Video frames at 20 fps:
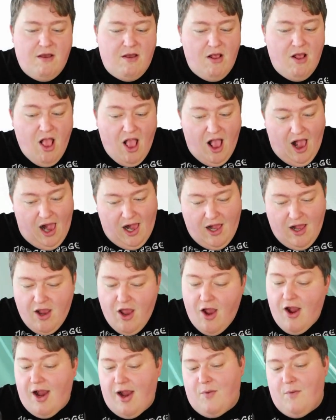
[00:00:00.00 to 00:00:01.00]
Ugh.
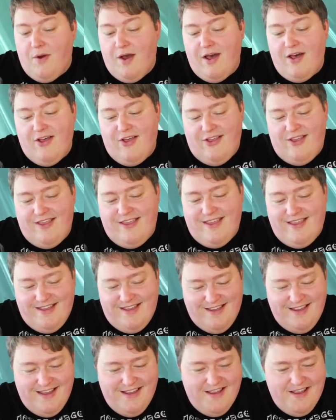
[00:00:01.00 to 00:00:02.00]
Alright, well,
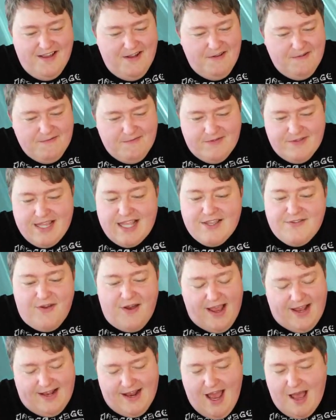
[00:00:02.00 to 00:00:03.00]
that's fine.